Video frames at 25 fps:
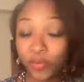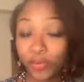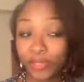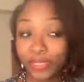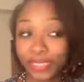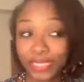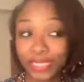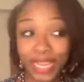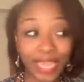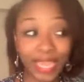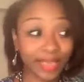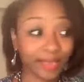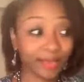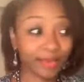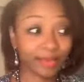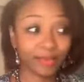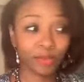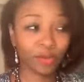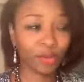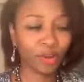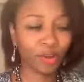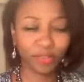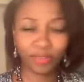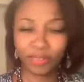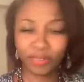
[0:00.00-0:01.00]
was like,
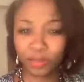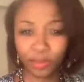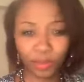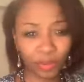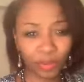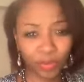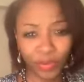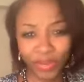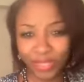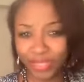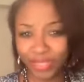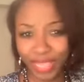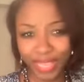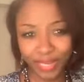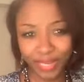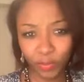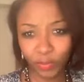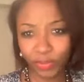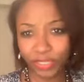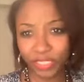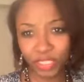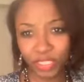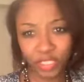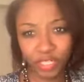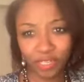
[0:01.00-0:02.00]
you don't quit that
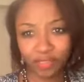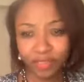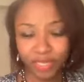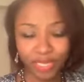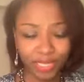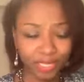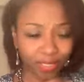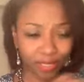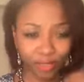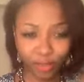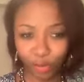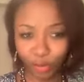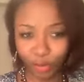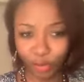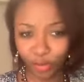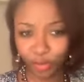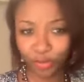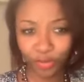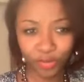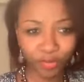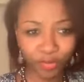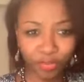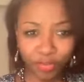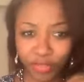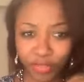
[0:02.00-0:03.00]
religion. It's the
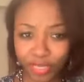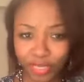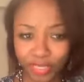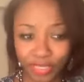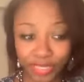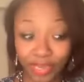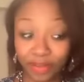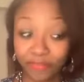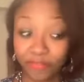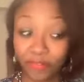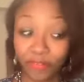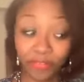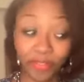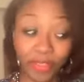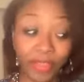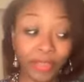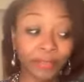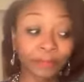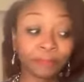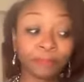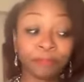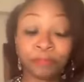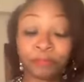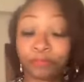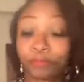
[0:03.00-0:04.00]
truth, it's everything.